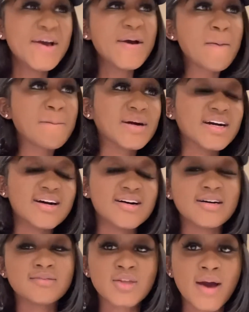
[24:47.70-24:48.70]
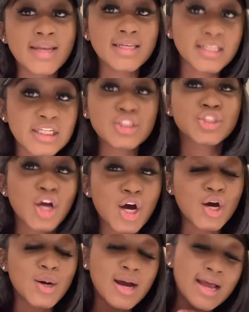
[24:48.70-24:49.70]
but um so I need
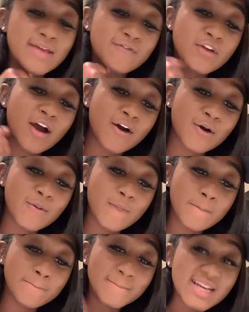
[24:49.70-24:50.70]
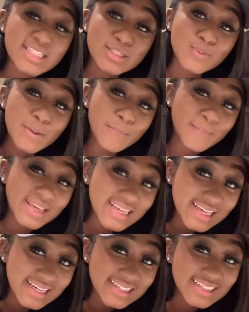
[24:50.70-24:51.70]
y'all if y'all mess with
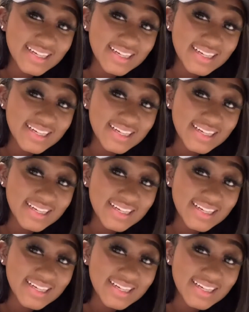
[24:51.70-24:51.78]
me,